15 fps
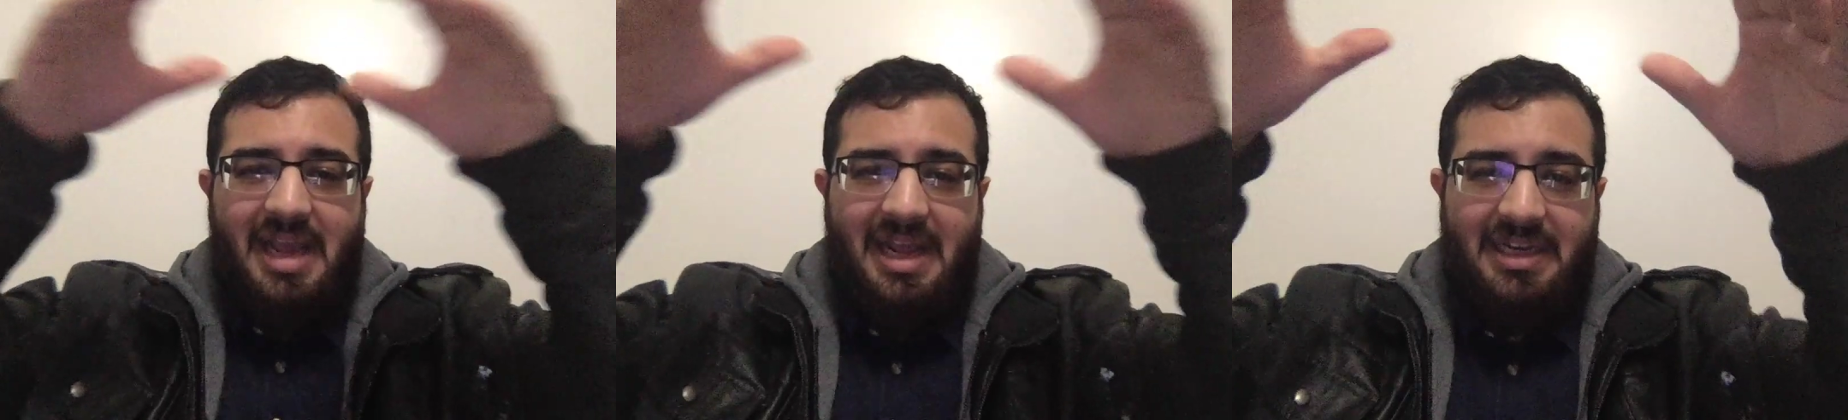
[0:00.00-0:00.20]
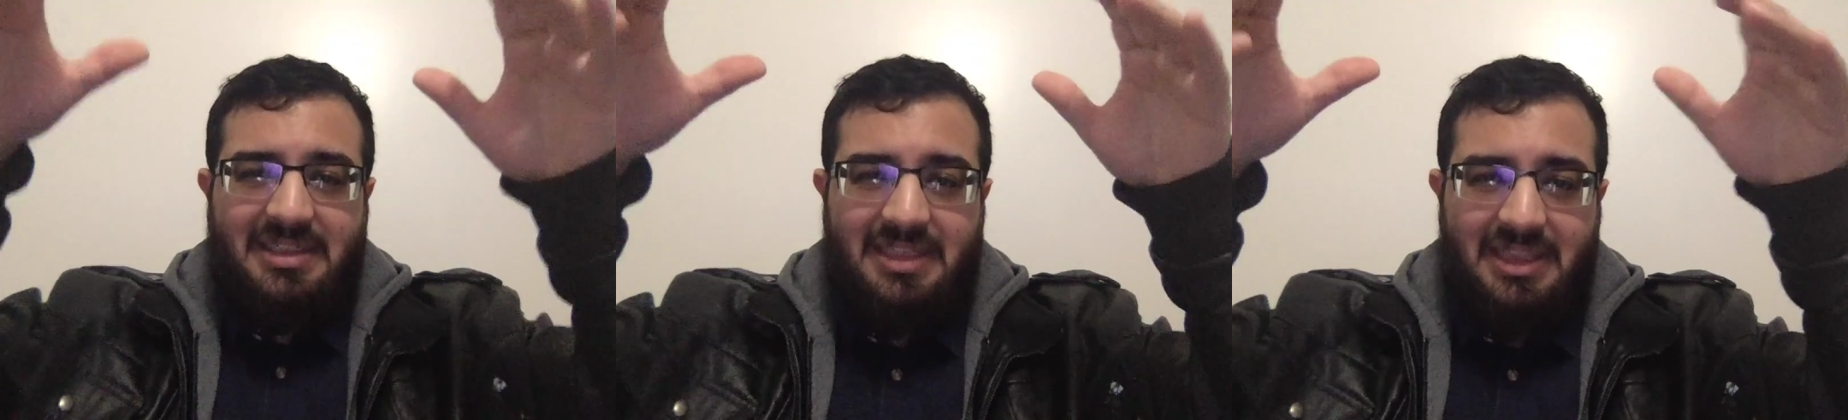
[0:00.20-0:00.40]

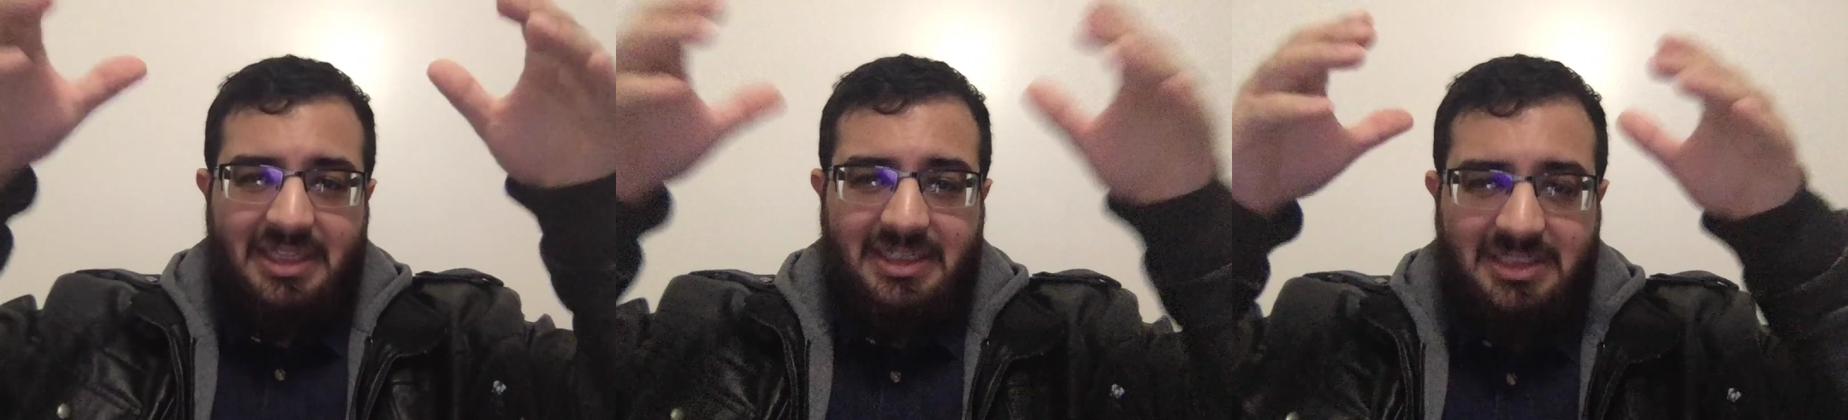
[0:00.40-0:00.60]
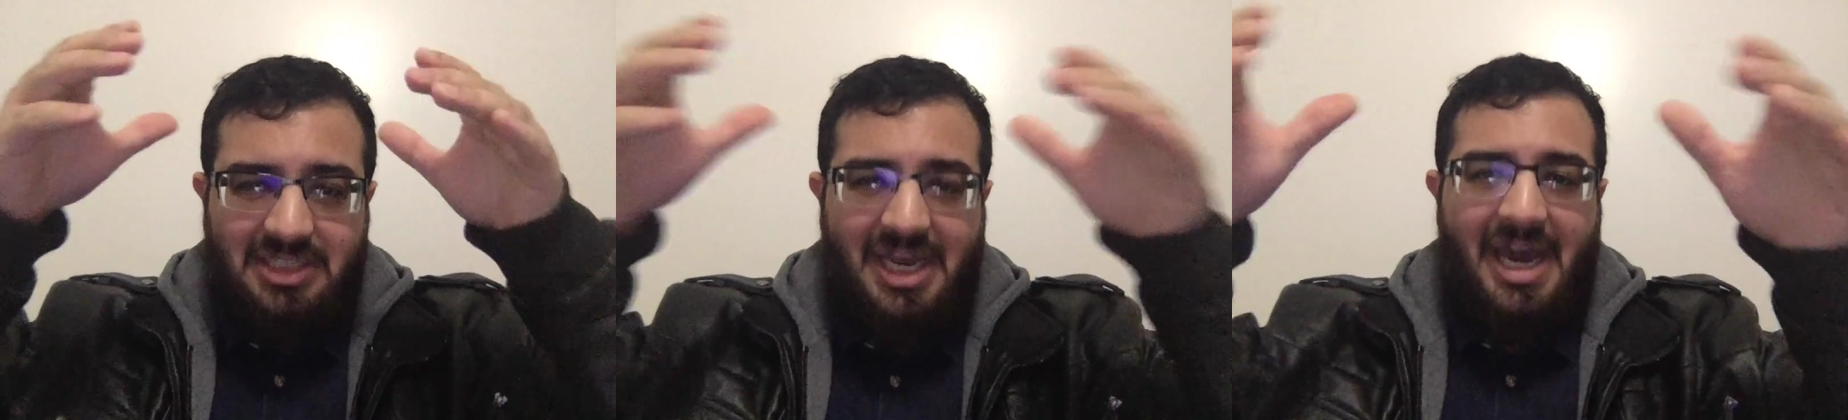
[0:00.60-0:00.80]
at the
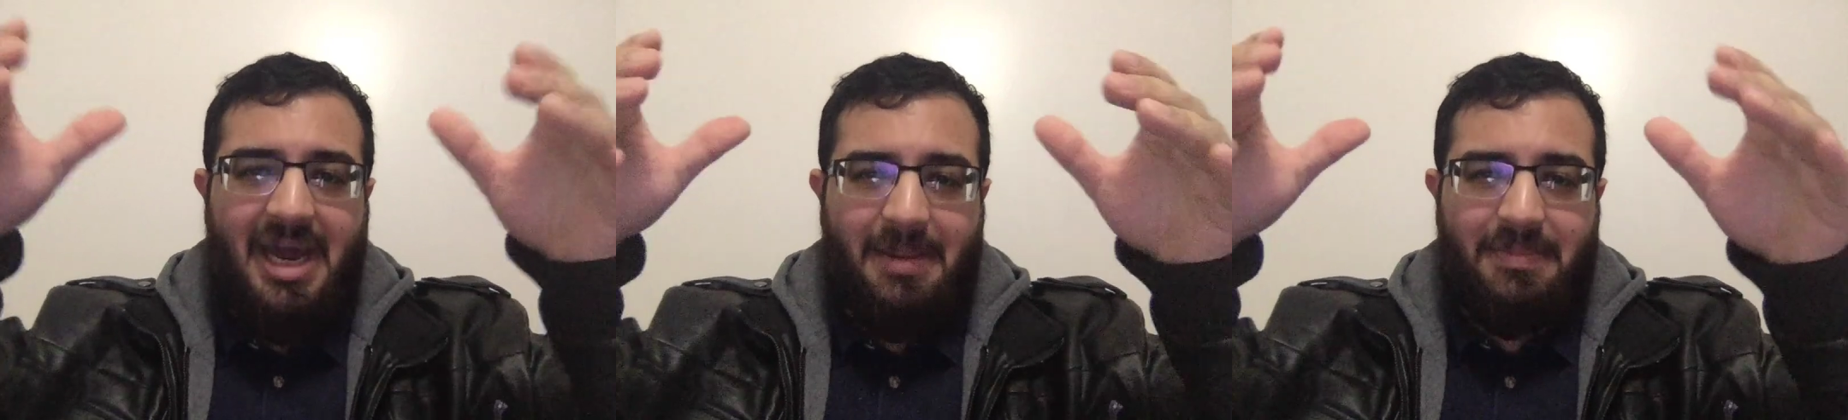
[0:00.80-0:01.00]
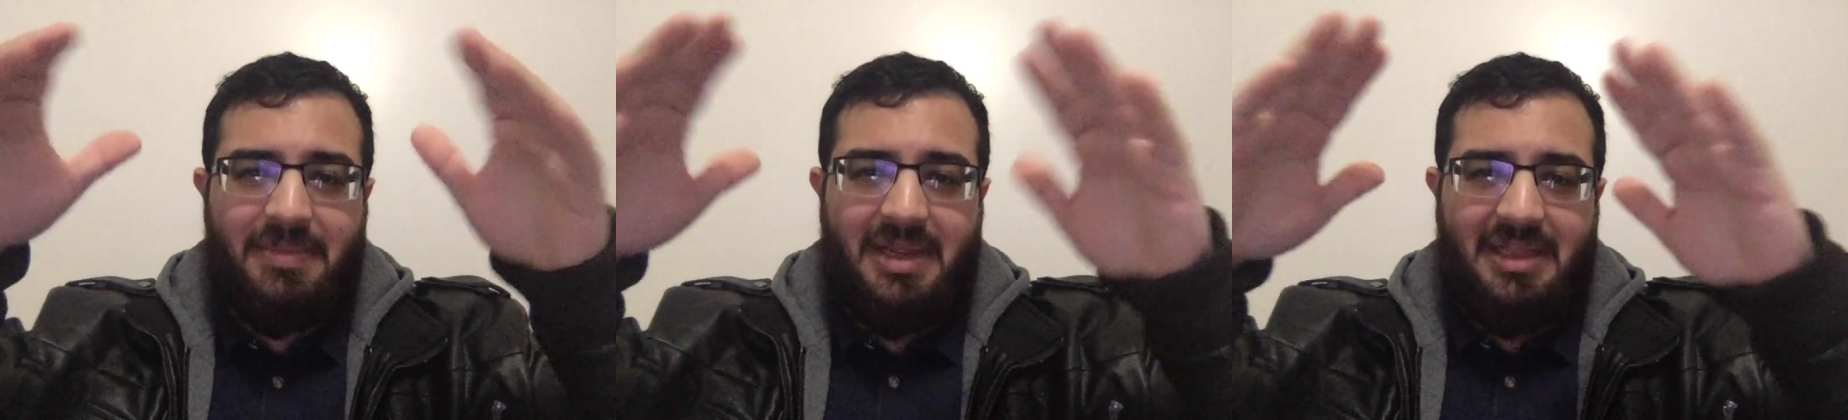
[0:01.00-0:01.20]

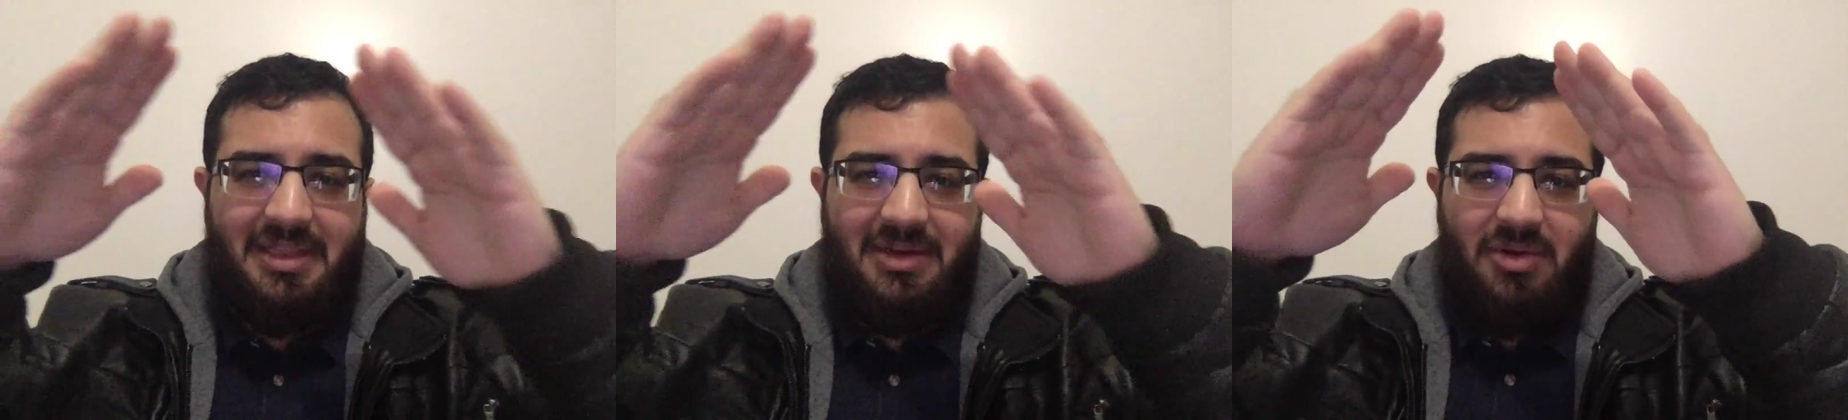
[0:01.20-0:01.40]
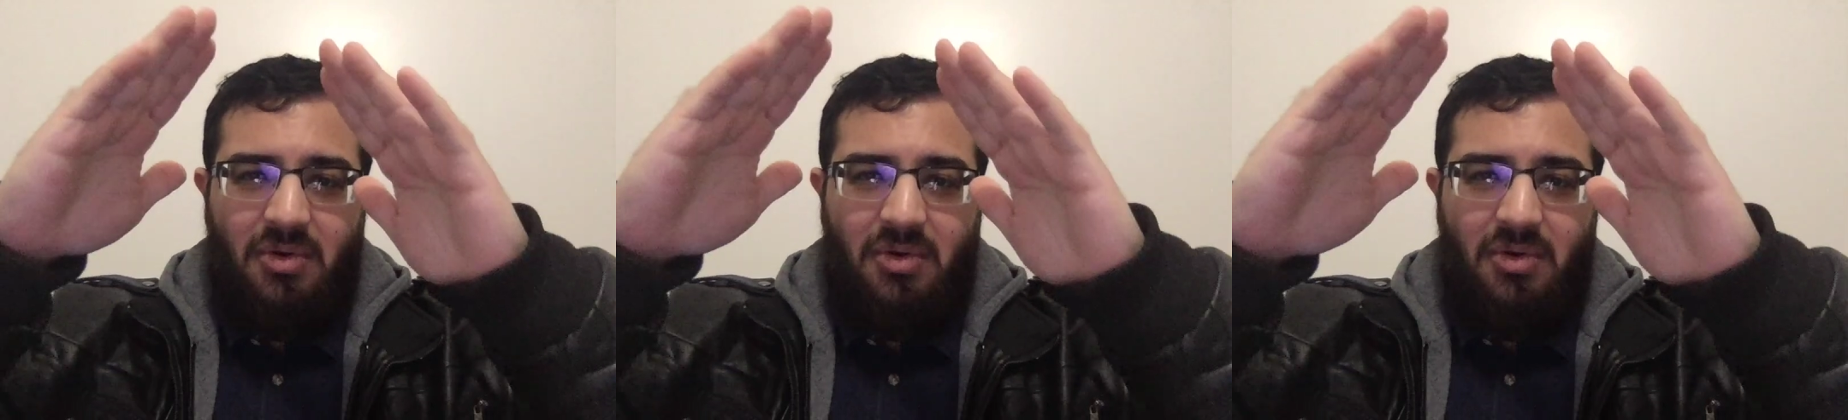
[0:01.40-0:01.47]
top and then